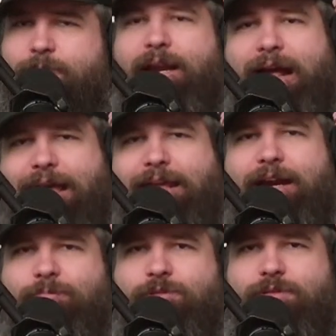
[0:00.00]
But
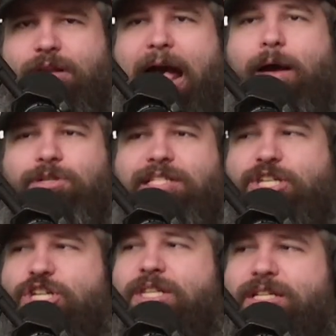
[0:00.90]
I was
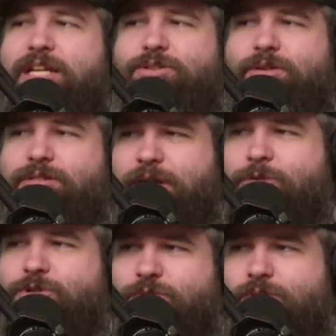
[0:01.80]
teaching the teacher in
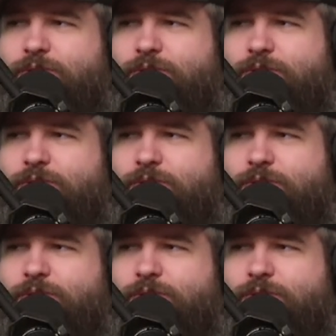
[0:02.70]
summer school.